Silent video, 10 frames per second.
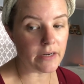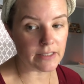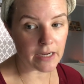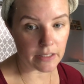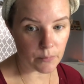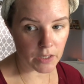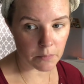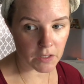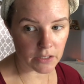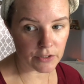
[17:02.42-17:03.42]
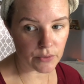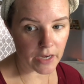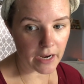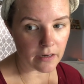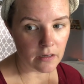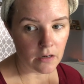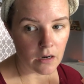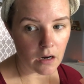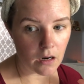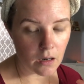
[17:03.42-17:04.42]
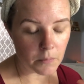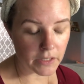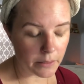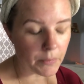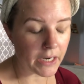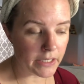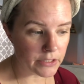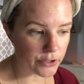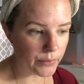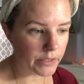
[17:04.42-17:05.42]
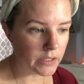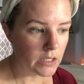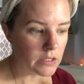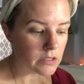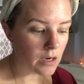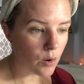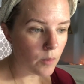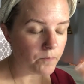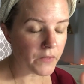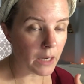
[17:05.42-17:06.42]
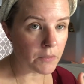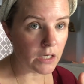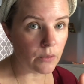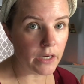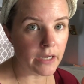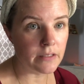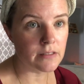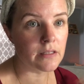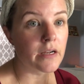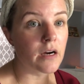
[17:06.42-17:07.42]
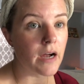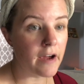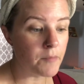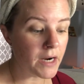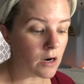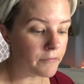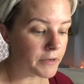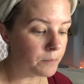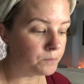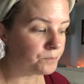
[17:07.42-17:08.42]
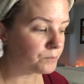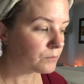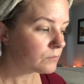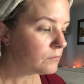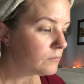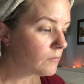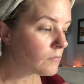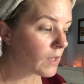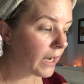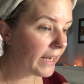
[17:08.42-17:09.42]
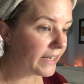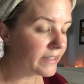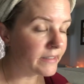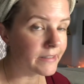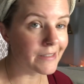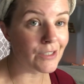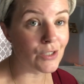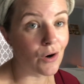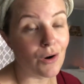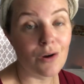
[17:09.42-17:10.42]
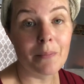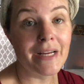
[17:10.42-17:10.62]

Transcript: out exactly when I'm gonna do that, um, get back into it. So I'm gonna go ahead and sit here, have my coffee, and start on